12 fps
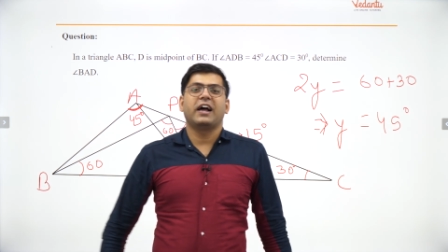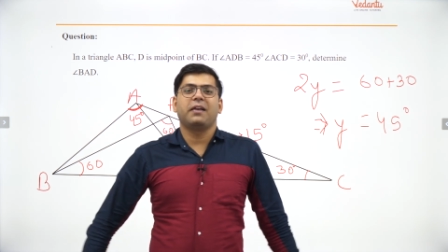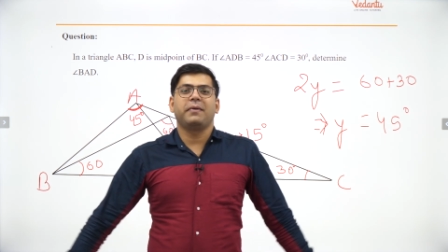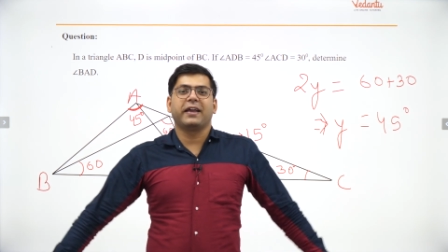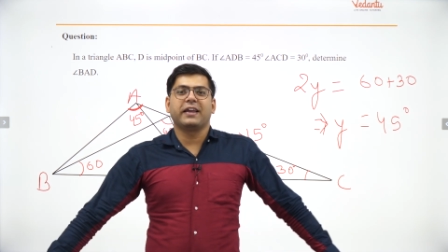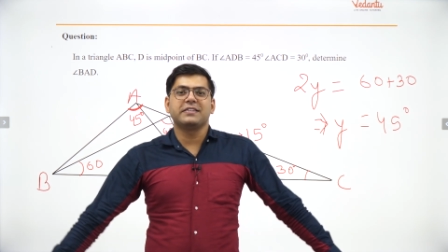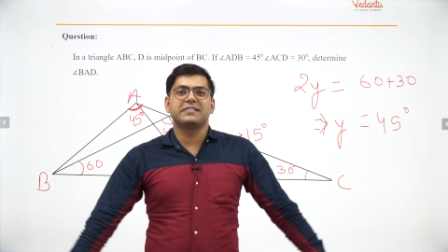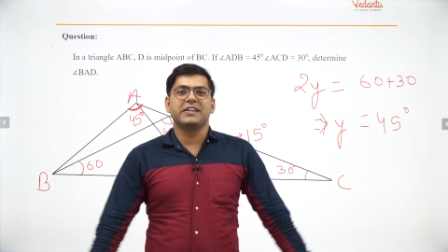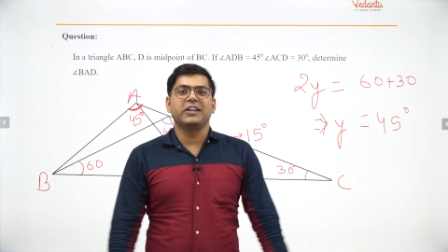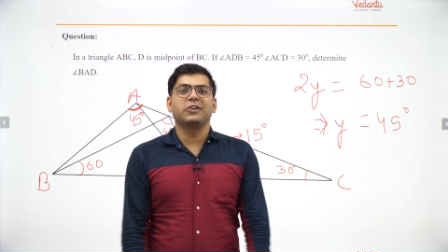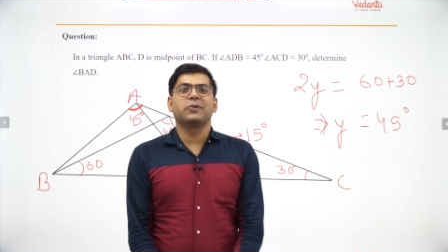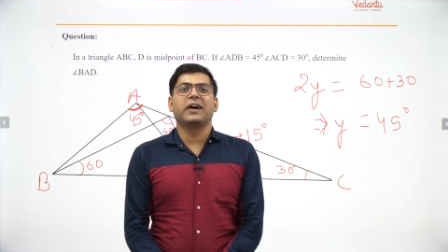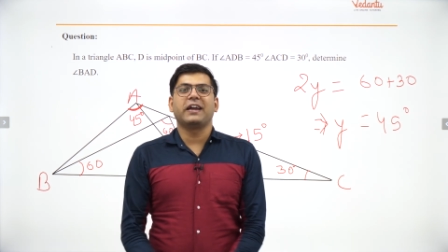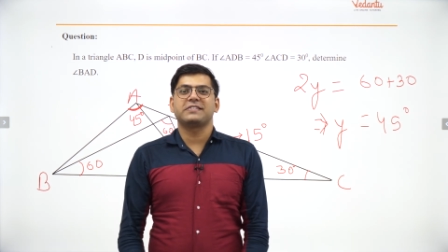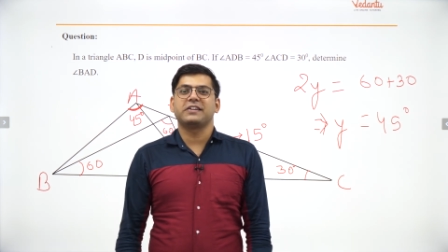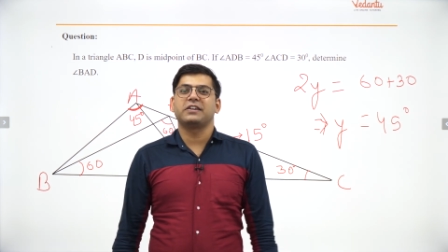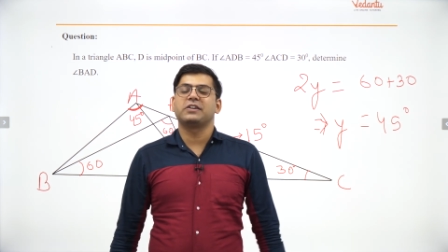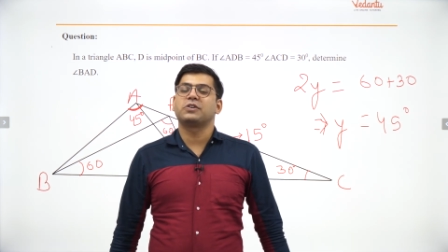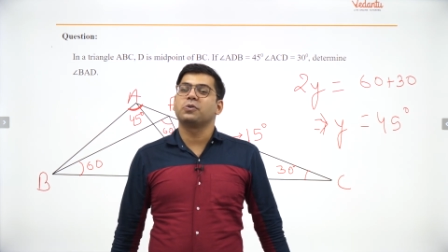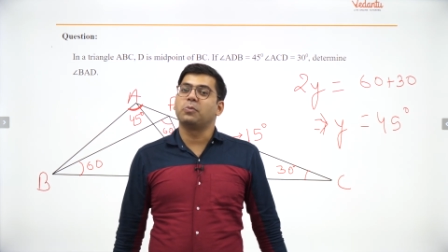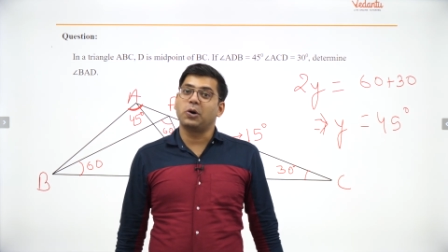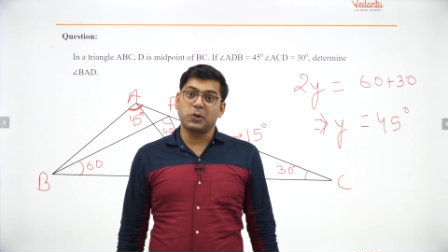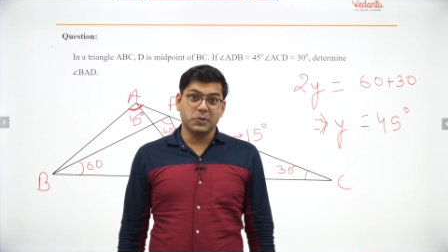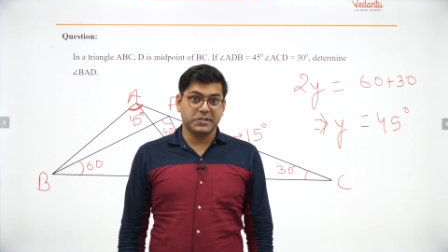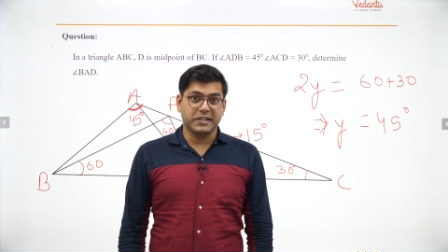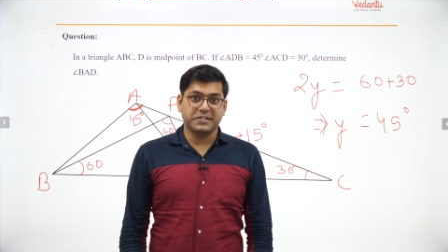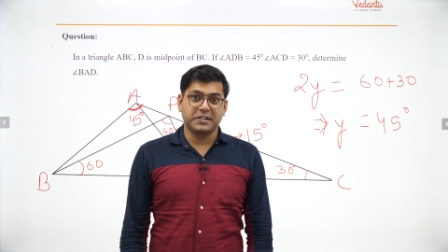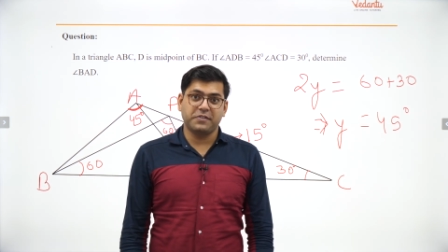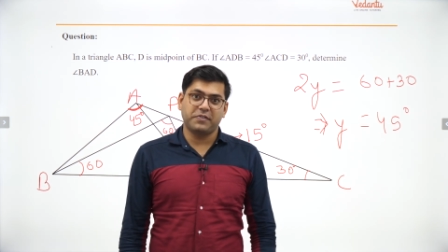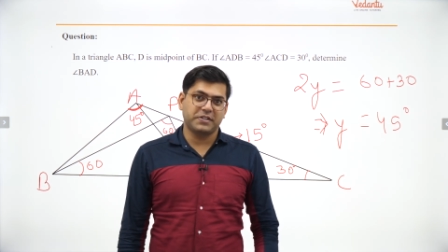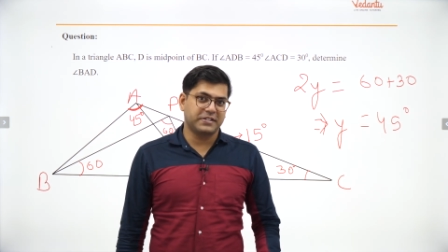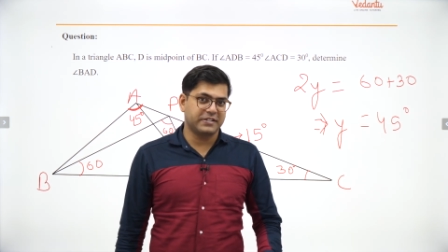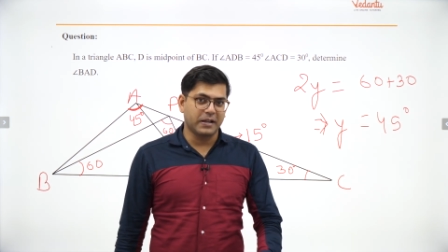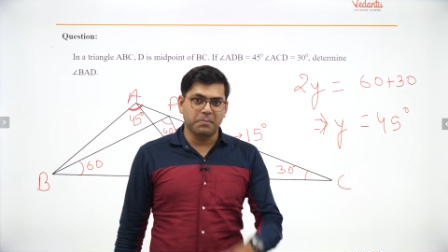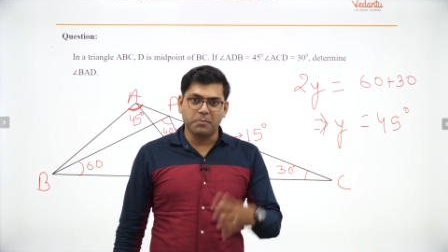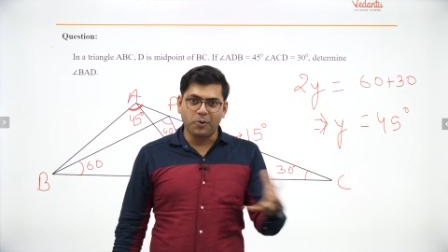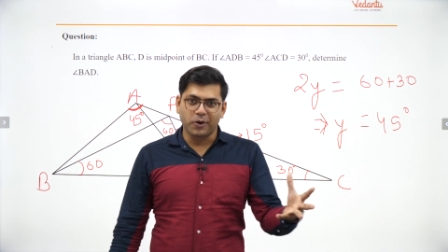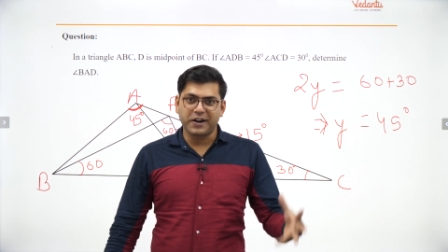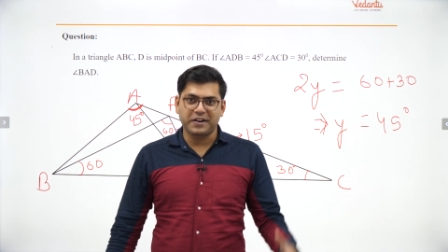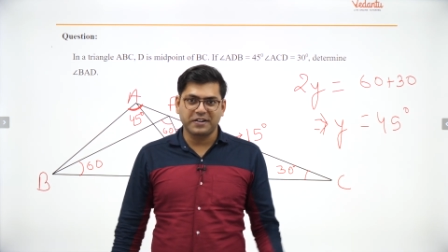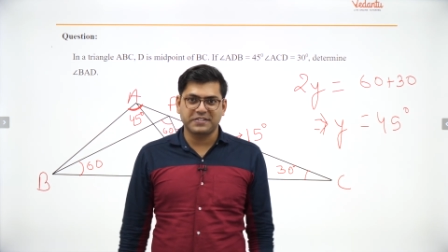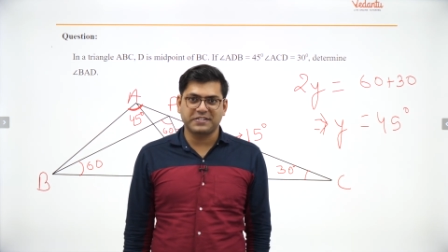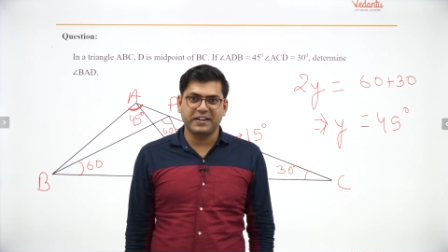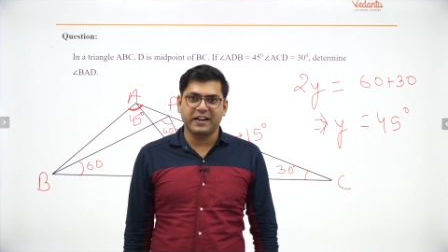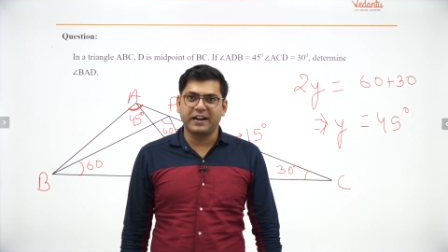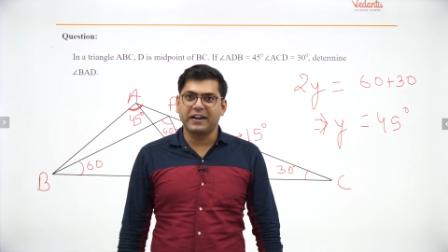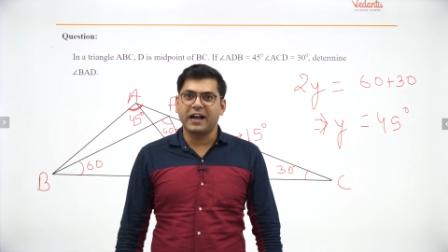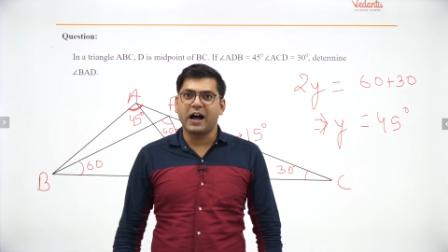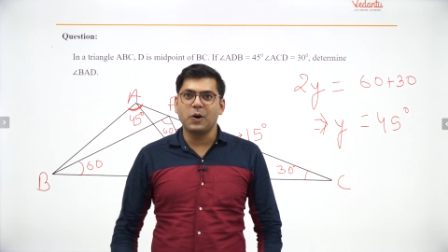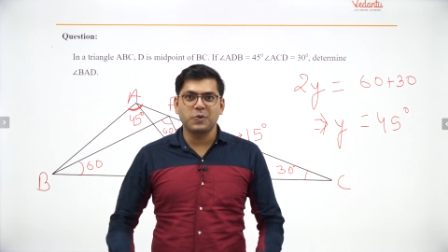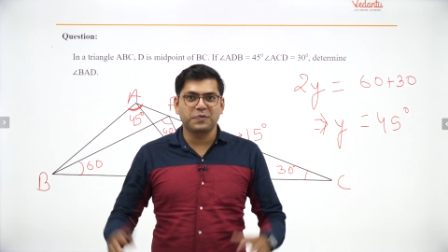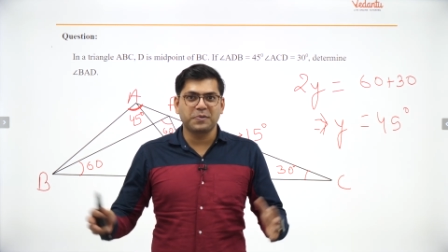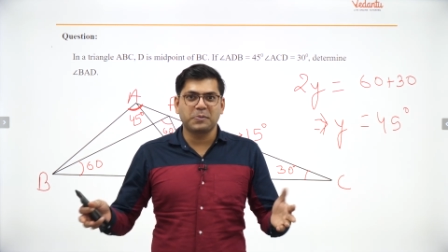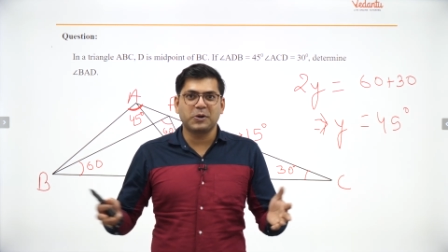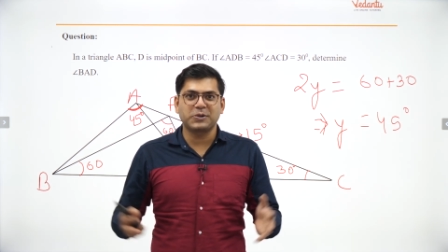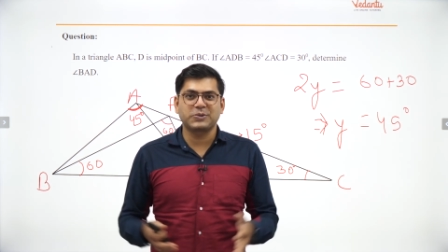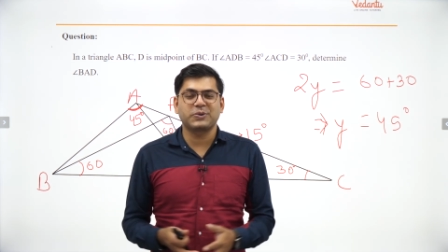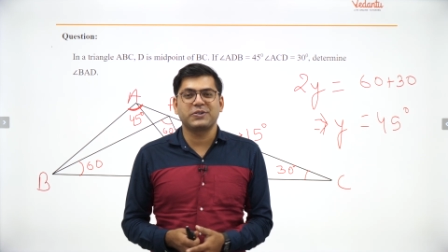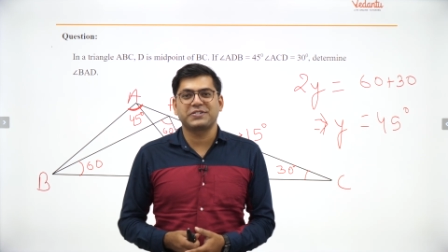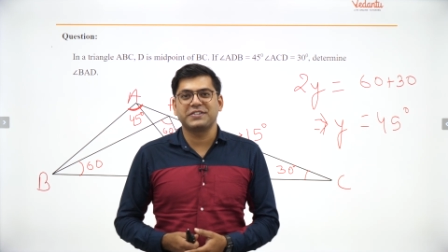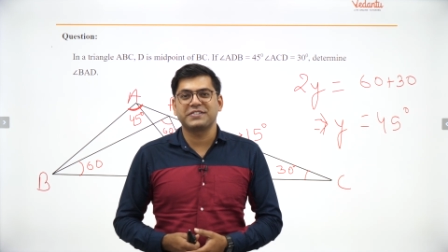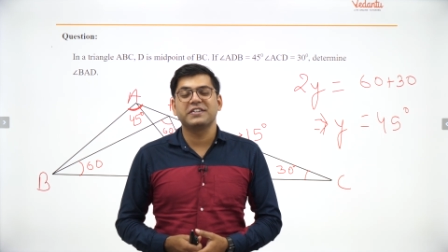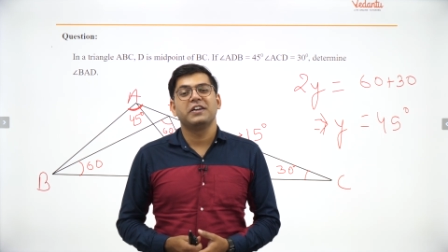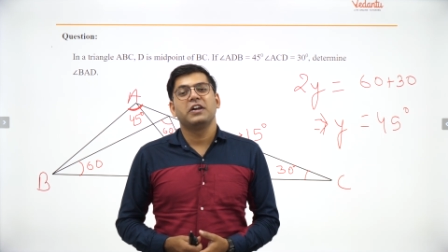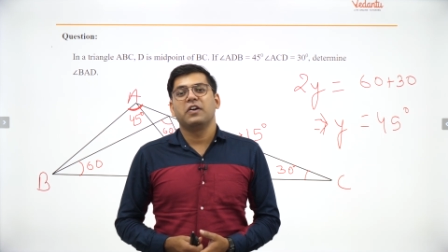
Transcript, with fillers: i'll be again seeing you guys in tomorrow's session with some more interesting and out of the box questions